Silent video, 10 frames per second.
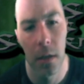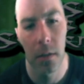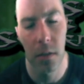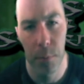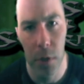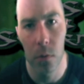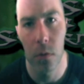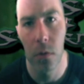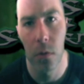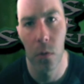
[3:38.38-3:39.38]

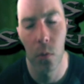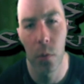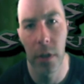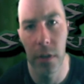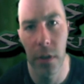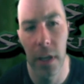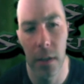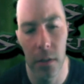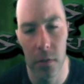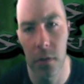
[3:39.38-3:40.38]
dispute with
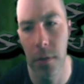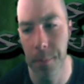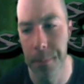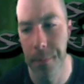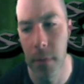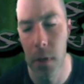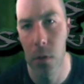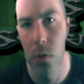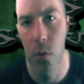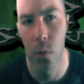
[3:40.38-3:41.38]
a listener
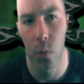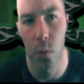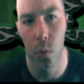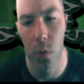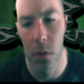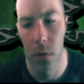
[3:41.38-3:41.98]
who